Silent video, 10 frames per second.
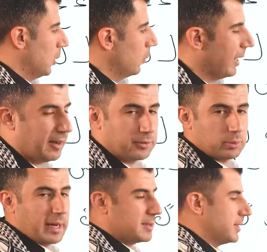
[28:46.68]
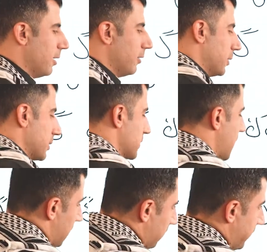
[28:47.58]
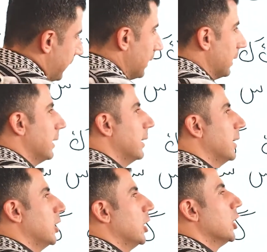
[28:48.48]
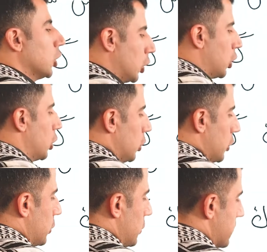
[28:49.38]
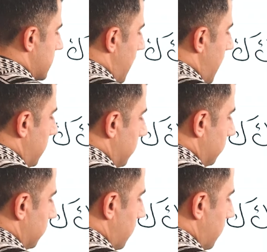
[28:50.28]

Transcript: we have to write down, for example, Kurdistan.